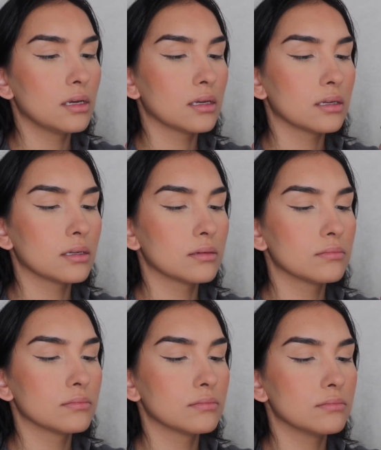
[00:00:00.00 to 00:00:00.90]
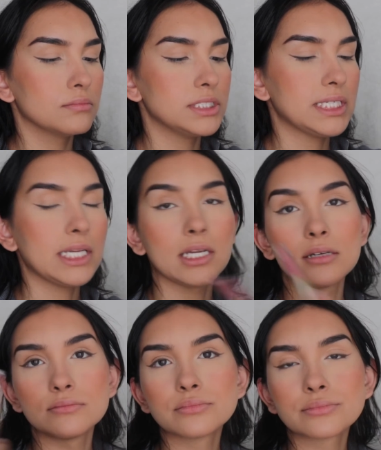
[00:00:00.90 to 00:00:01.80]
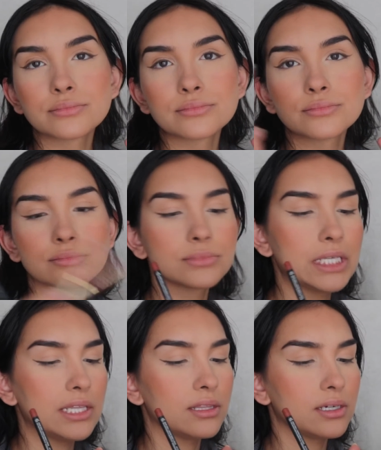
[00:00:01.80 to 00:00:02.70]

um, Patina in